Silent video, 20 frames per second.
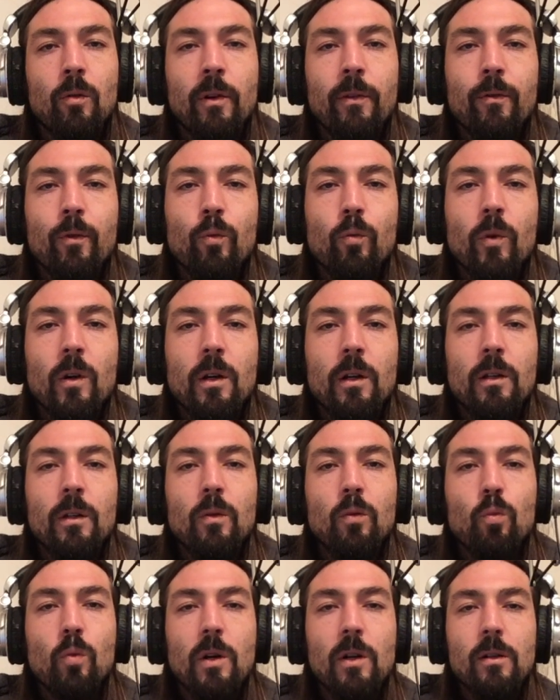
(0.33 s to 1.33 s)
everyone,
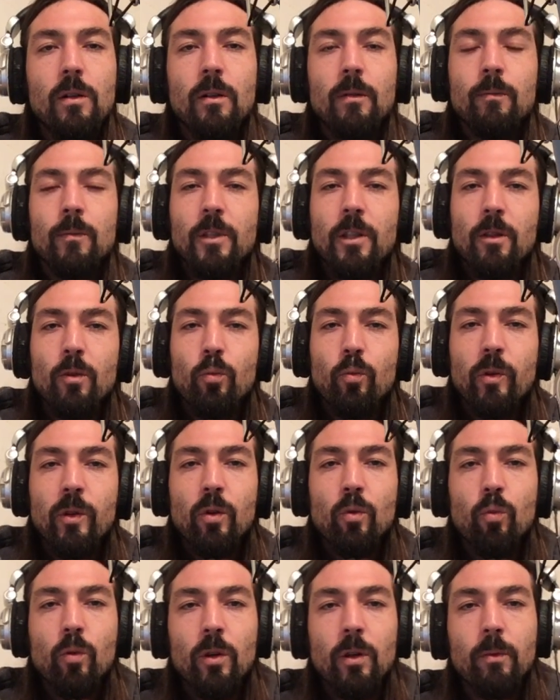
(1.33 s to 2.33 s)
and welcome to the
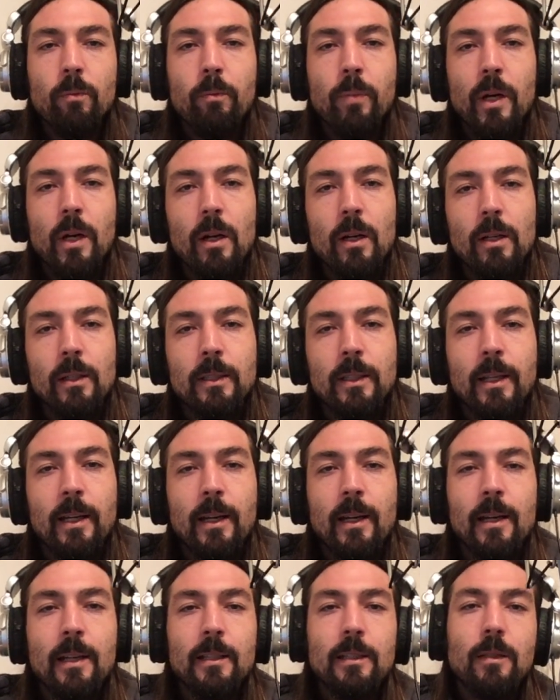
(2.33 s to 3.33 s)
Real Word
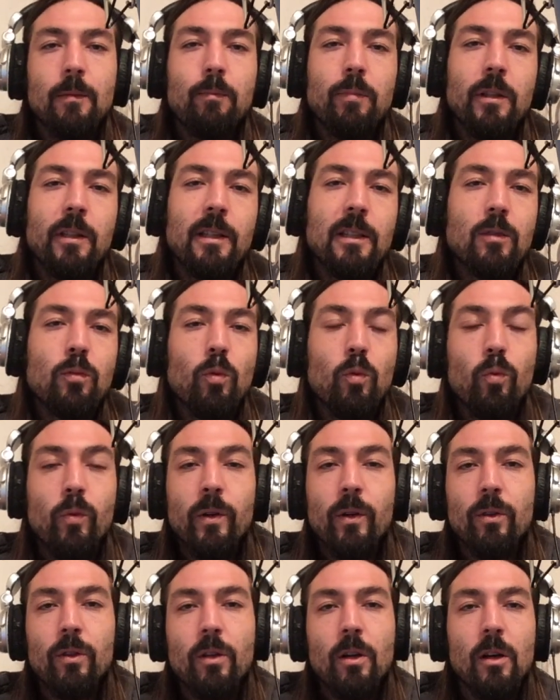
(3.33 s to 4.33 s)
Podcast, a place where
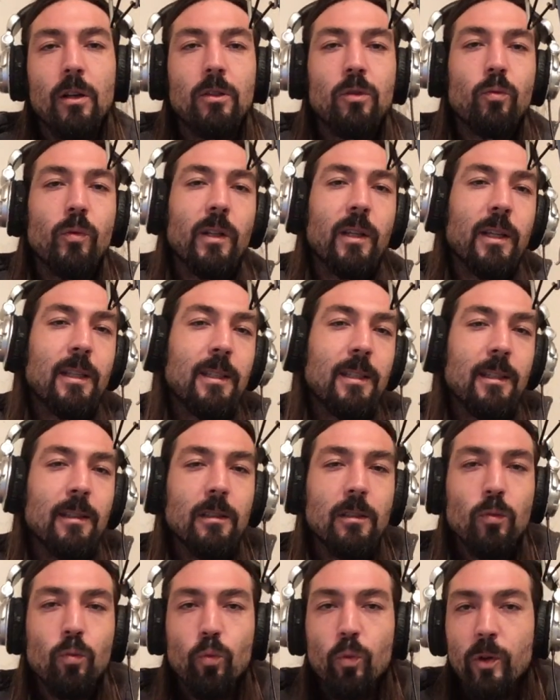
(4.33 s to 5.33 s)
real thoughts, real
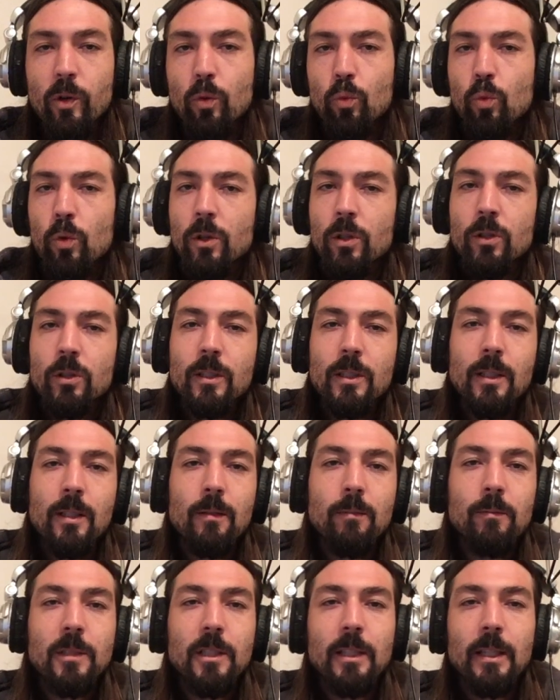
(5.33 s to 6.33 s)
ideas, and real words
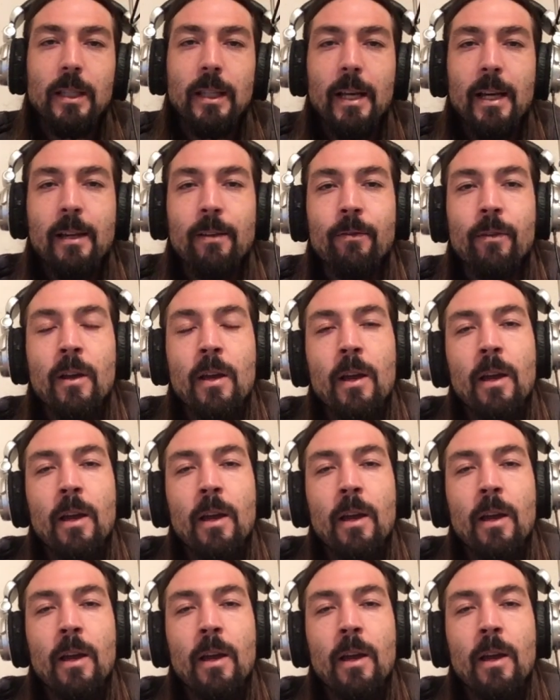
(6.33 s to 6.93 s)
come to life.